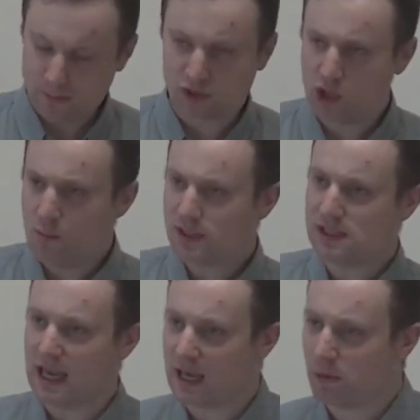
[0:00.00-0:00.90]
It was no
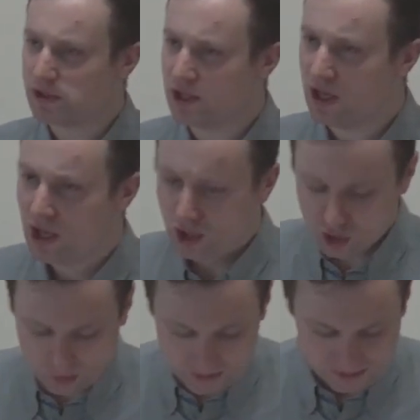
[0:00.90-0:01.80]
mistake, it wasn't a
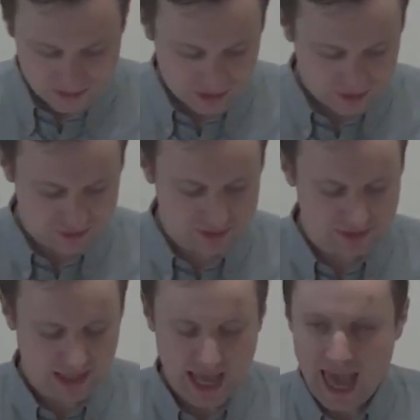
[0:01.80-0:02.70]
coincidence.